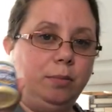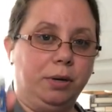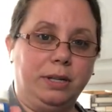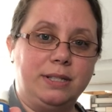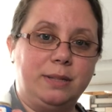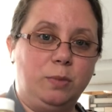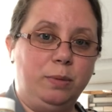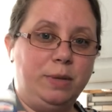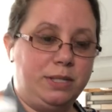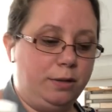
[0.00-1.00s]
put in some more
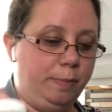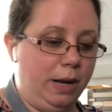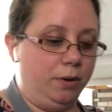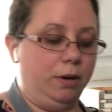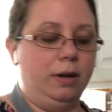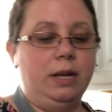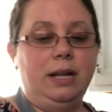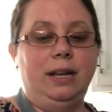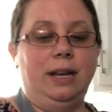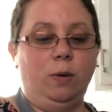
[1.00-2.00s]
mustard powder.
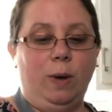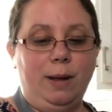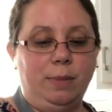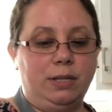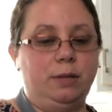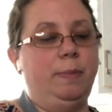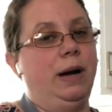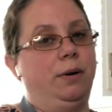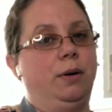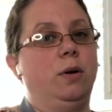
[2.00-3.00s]
Now, why mustard
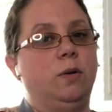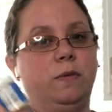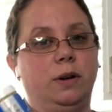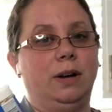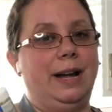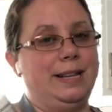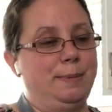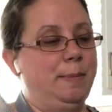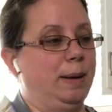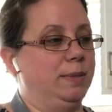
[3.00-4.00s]
powder over, I asked
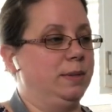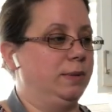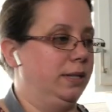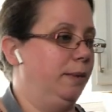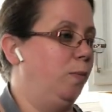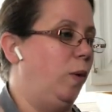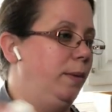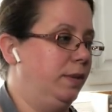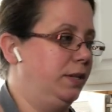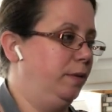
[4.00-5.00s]
my mom this one time, why
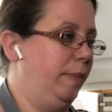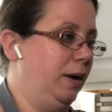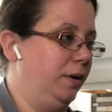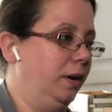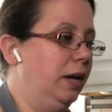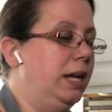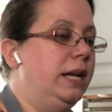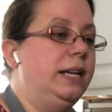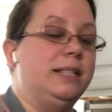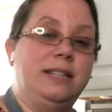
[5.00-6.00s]
mustard powder
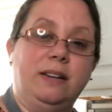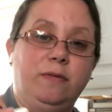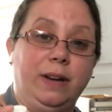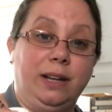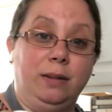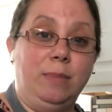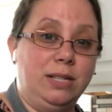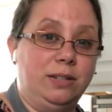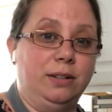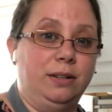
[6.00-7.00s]
instead of regular
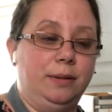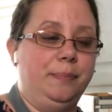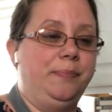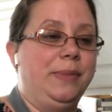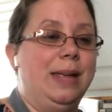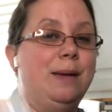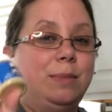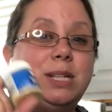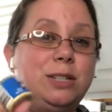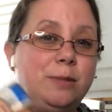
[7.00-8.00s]
mustard?
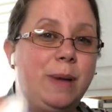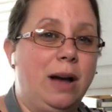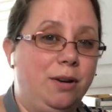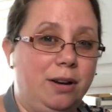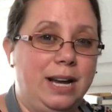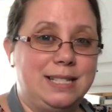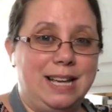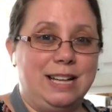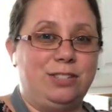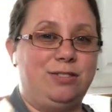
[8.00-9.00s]
Mustard powder has
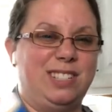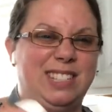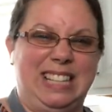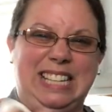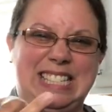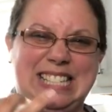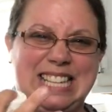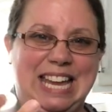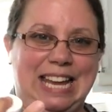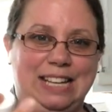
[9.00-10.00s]
extra like
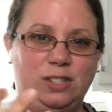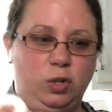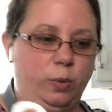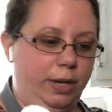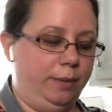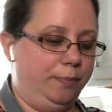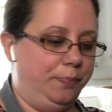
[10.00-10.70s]
zing to it,